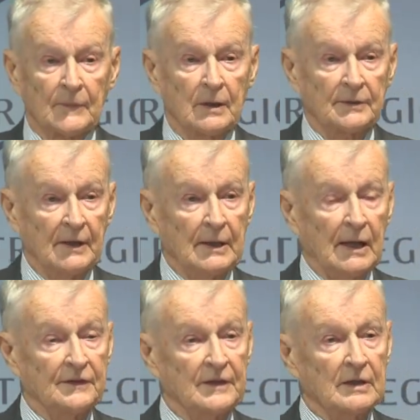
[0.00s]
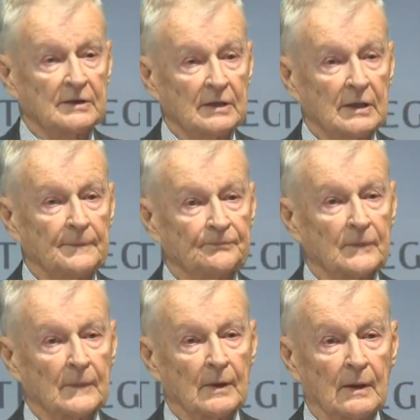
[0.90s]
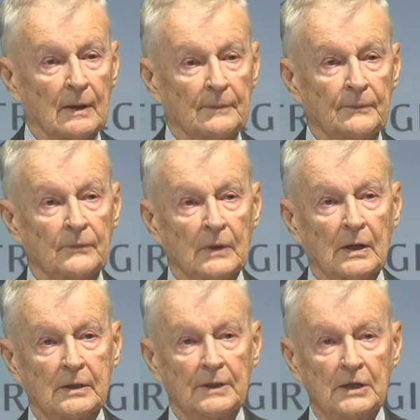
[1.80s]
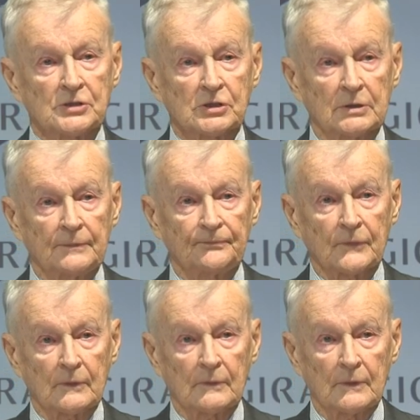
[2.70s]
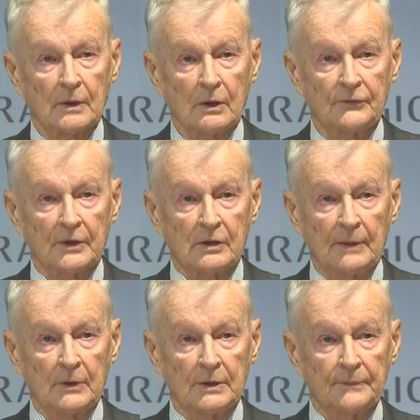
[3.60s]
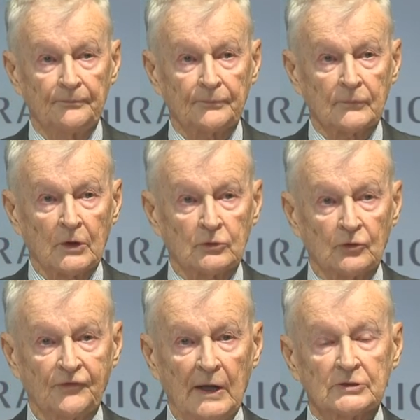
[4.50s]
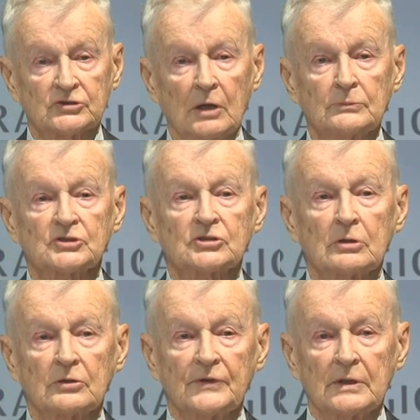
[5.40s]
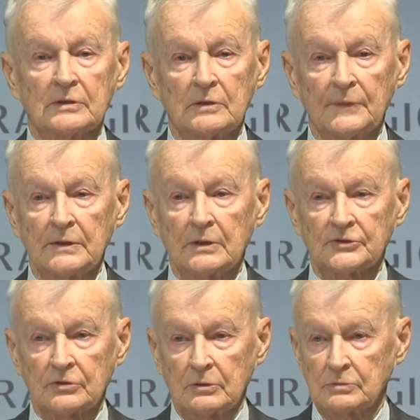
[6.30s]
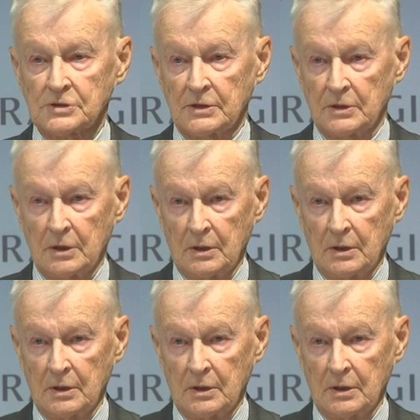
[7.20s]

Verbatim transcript: then I think the inclination of the Kremlin to find some sort of intermediate solution